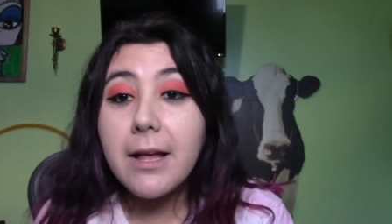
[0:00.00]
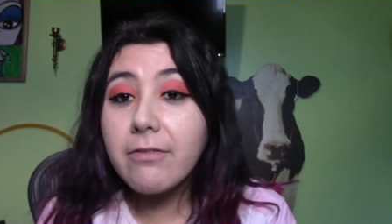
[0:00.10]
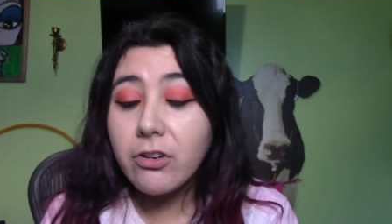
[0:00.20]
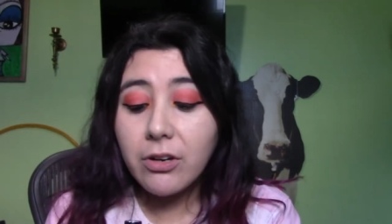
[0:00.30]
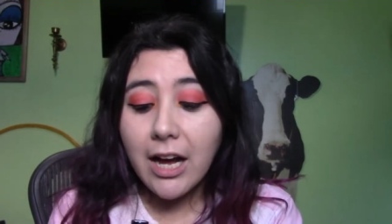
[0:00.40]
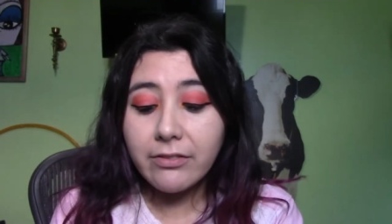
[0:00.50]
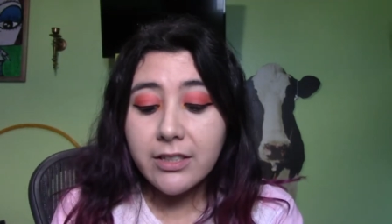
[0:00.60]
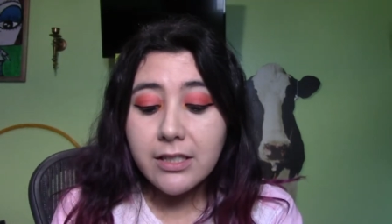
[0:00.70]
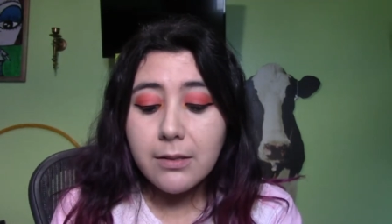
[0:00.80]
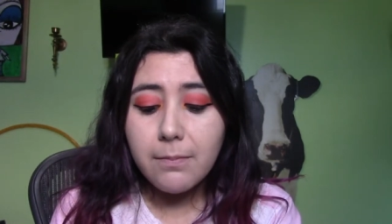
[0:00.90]
If you don't have
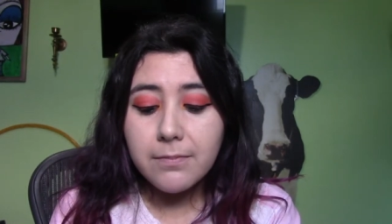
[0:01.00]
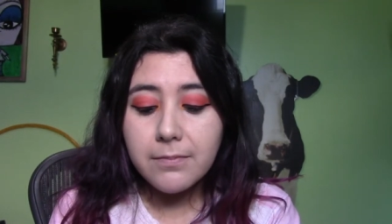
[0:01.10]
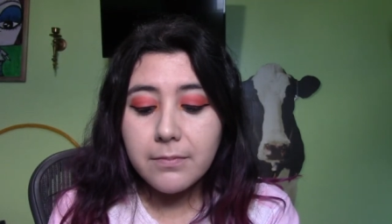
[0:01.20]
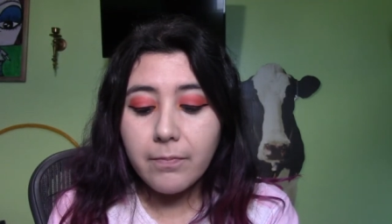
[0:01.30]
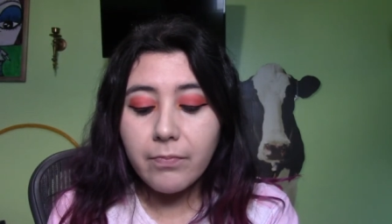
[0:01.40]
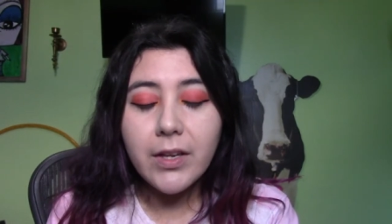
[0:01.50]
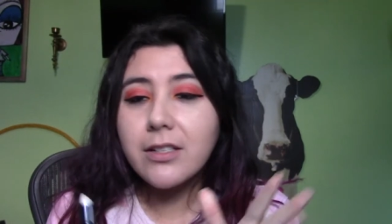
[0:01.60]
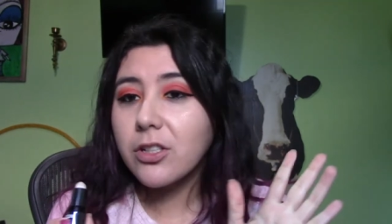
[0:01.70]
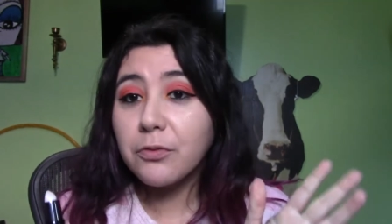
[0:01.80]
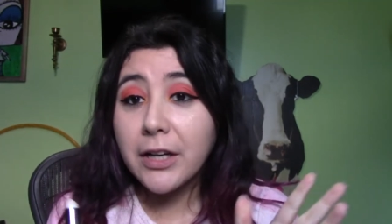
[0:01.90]
this,
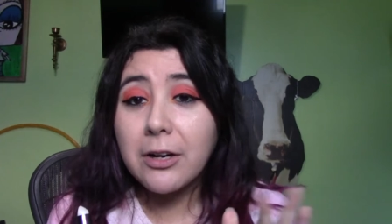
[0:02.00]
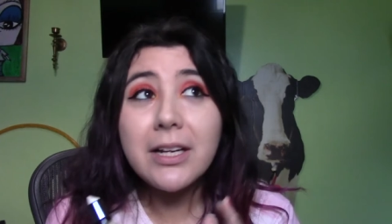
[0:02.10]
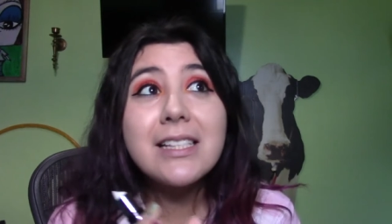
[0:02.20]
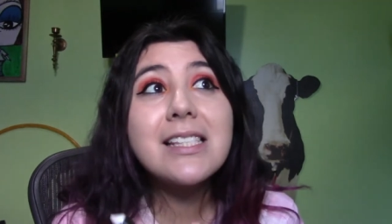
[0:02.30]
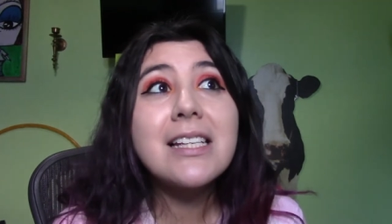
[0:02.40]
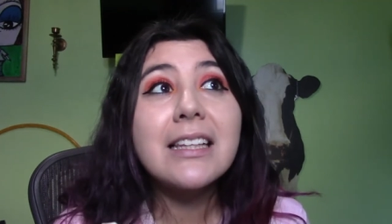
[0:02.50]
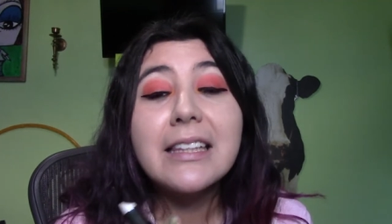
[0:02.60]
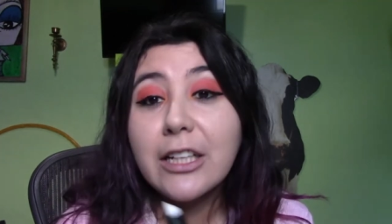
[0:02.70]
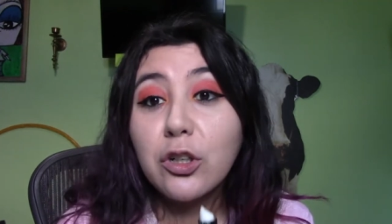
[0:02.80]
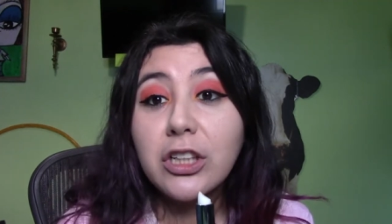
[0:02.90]
don't freak out. It's
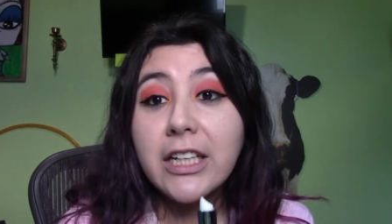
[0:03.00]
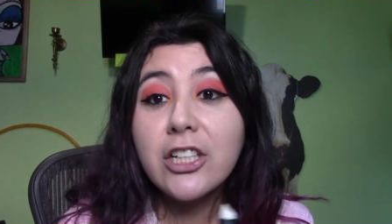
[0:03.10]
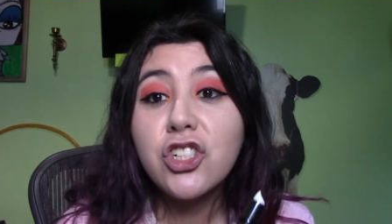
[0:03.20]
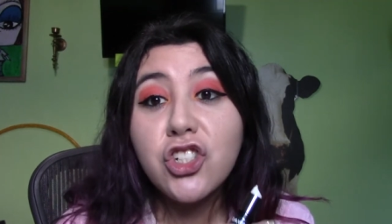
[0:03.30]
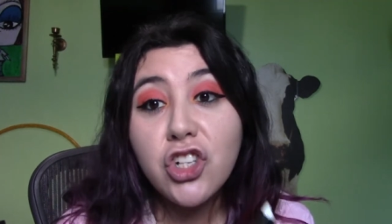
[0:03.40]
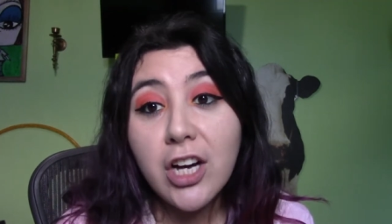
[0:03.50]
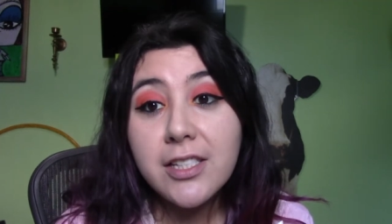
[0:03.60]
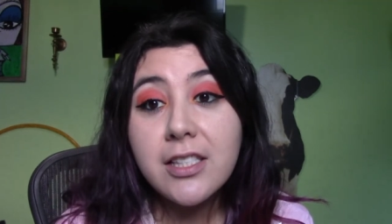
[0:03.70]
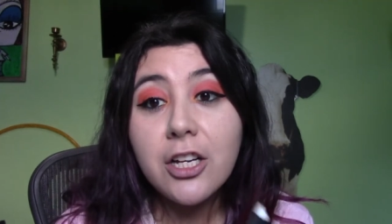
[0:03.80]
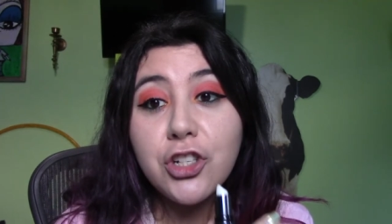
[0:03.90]
literally
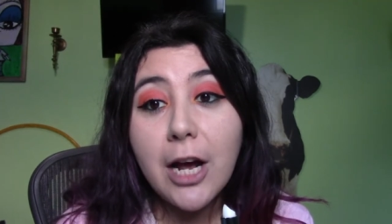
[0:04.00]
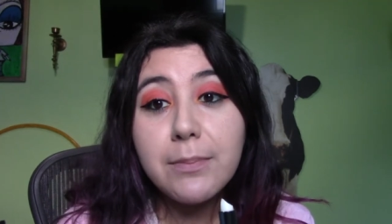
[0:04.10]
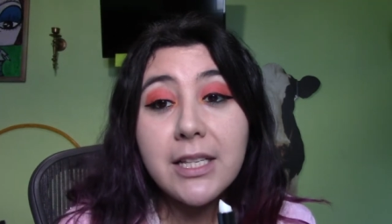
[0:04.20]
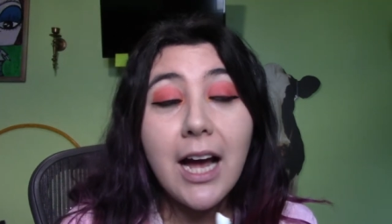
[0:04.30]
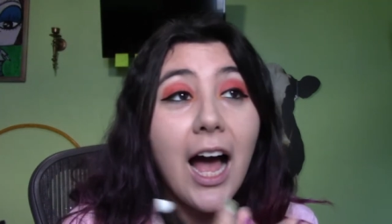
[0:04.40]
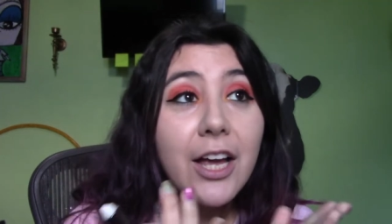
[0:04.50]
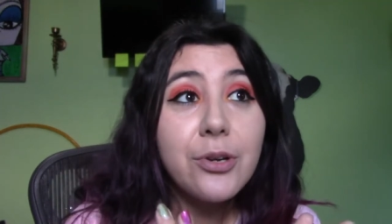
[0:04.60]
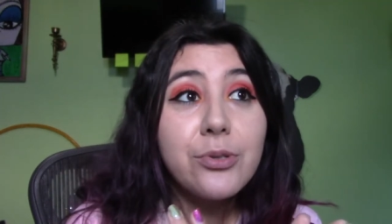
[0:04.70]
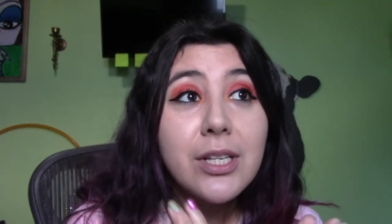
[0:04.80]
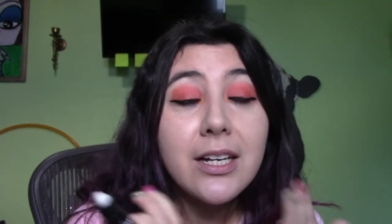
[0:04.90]
just a chapstick. I
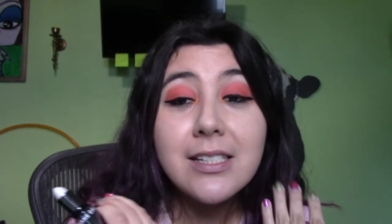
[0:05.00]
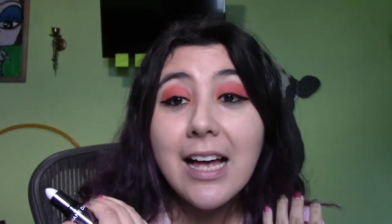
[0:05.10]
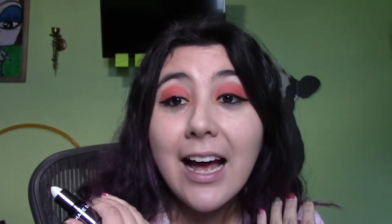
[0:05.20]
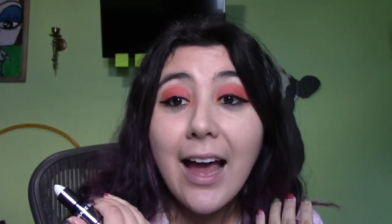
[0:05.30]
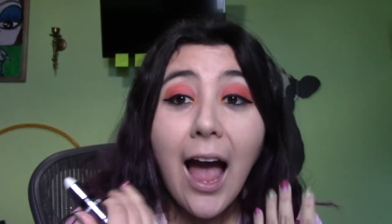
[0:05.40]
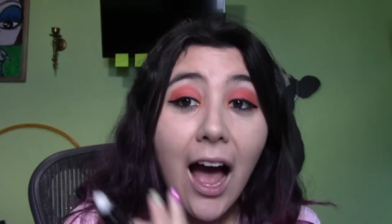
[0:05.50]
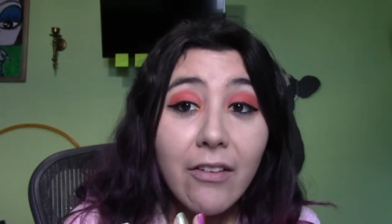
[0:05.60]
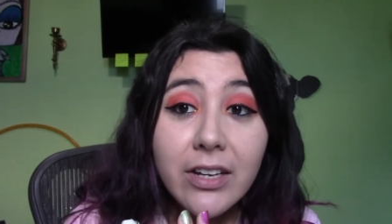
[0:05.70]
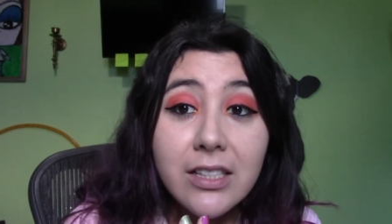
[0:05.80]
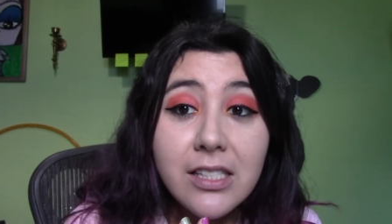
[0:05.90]
use it because I
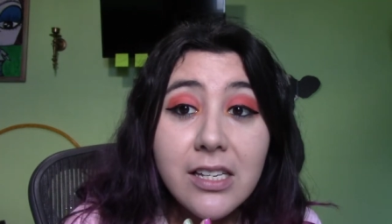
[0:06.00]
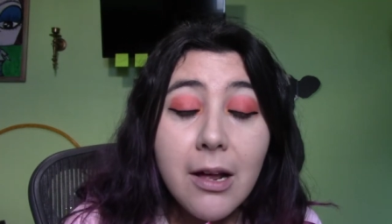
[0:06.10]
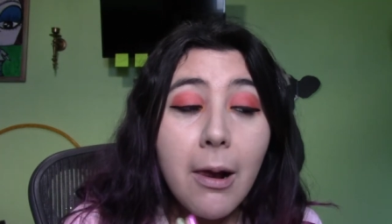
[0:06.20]
have it.